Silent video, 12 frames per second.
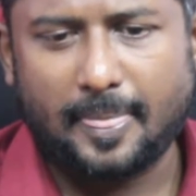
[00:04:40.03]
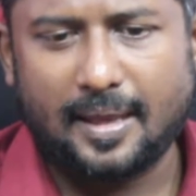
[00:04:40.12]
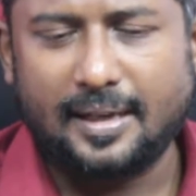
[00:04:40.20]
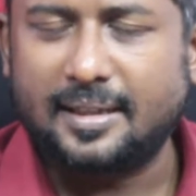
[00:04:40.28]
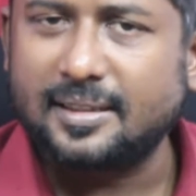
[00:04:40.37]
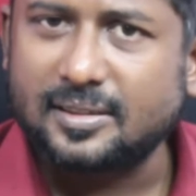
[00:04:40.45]

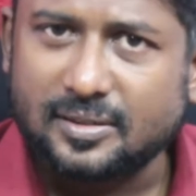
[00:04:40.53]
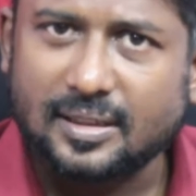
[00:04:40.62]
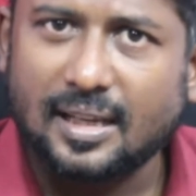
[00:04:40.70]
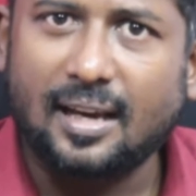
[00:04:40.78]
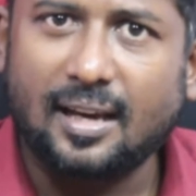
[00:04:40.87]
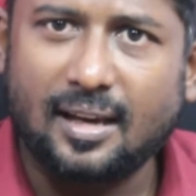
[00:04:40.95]
it is
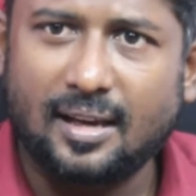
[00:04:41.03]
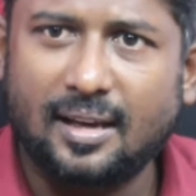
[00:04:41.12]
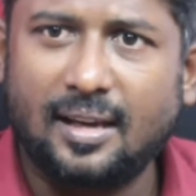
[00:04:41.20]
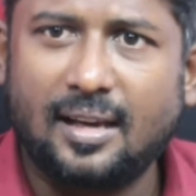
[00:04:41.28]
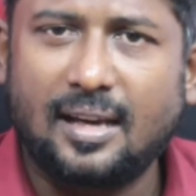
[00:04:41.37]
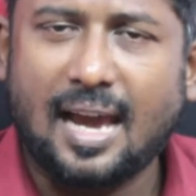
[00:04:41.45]

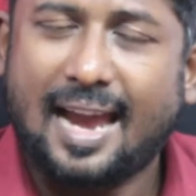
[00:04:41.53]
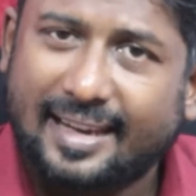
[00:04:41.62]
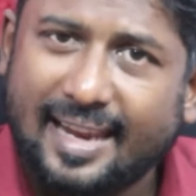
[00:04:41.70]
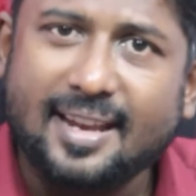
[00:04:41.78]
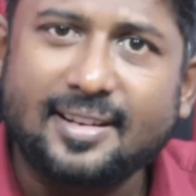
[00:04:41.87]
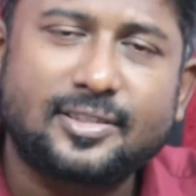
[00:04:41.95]

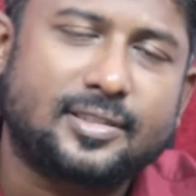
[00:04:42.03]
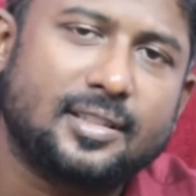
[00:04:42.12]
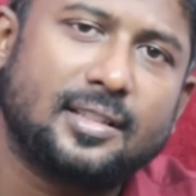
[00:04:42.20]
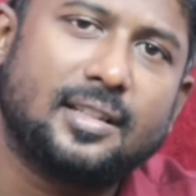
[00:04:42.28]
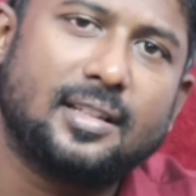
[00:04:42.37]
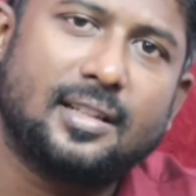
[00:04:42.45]
against
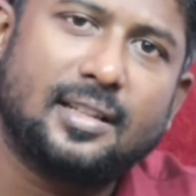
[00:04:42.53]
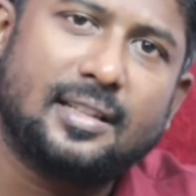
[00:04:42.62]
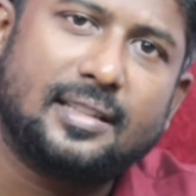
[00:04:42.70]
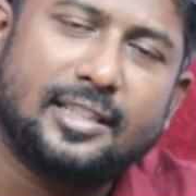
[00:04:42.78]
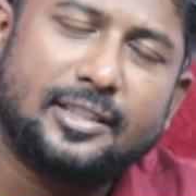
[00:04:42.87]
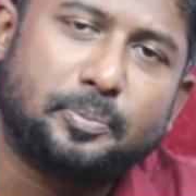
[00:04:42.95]

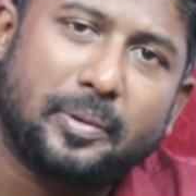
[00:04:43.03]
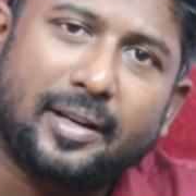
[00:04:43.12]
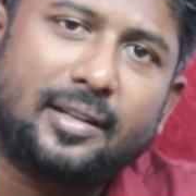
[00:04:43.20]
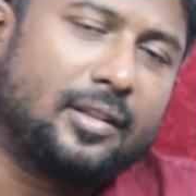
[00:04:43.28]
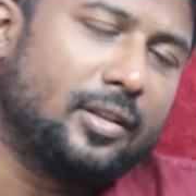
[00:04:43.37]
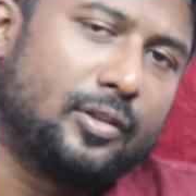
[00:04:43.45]
the
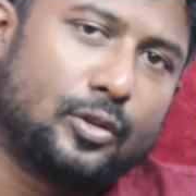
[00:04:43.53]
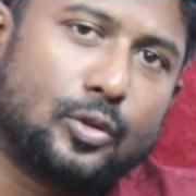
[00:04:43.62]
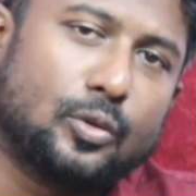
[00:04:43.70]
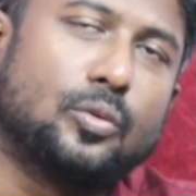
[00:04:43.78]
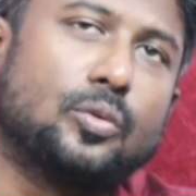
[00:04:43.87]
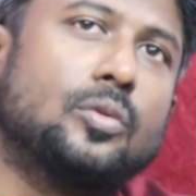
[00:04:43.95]
spirit
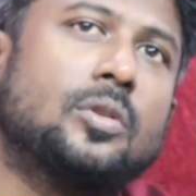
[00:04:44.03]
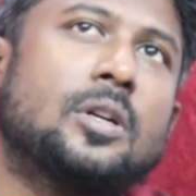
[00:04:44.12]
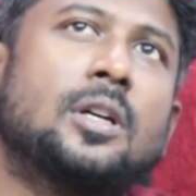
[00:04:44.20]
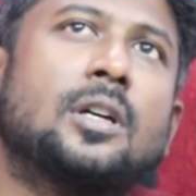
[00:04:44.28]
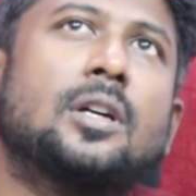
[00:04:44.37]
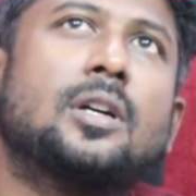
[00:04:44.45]
to
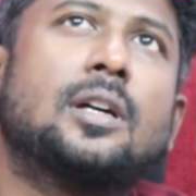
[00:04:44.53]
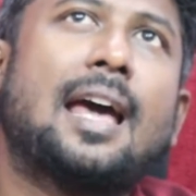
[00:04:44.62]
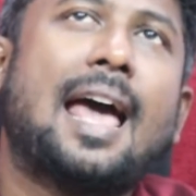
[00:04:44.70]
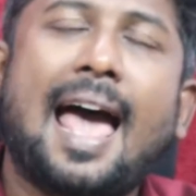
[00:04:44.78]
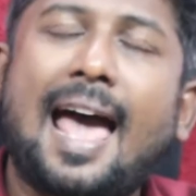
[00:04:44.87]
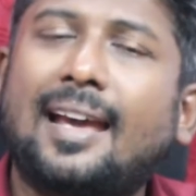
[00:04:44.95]

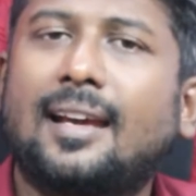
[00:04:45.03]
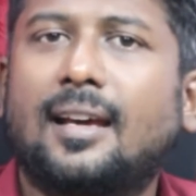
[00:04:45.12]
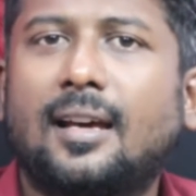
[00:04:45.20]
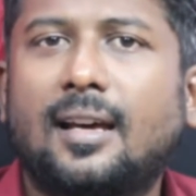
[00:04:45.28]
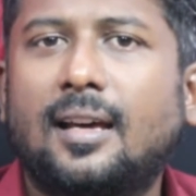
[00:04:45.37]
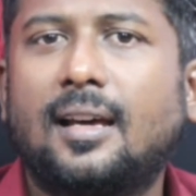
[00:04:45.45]
hang
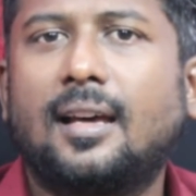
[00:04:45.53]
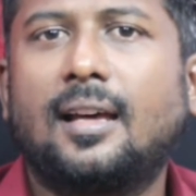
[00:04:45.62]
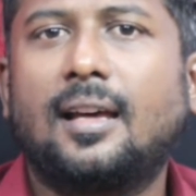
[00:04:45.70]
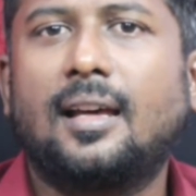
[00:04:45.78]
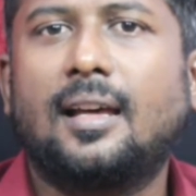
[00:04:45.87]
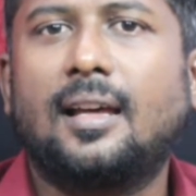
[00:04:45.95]

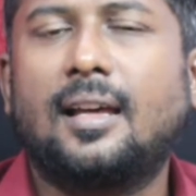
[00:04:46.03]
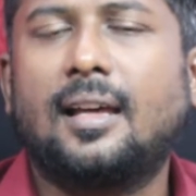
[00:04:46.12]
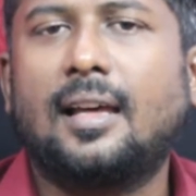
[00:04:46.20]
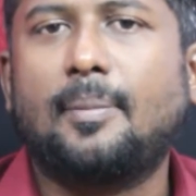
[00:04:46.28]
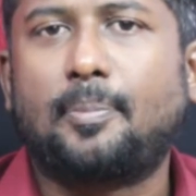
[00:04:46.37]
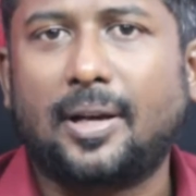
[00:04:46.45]

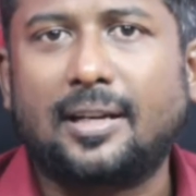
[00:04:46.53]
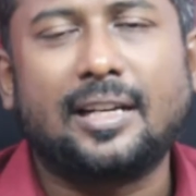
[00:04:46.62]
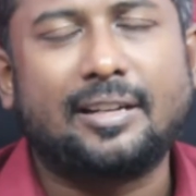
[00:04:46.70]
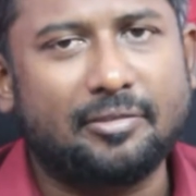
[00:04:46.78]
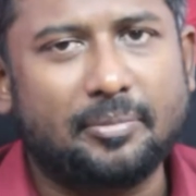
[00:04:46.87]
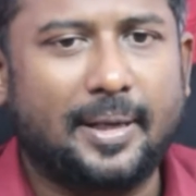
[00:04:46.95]
a
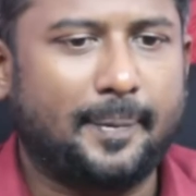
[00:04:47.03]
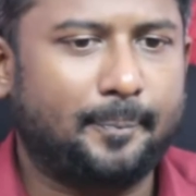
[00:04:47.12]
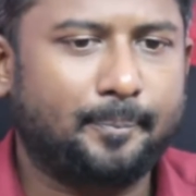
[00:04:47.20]
pregnant woman.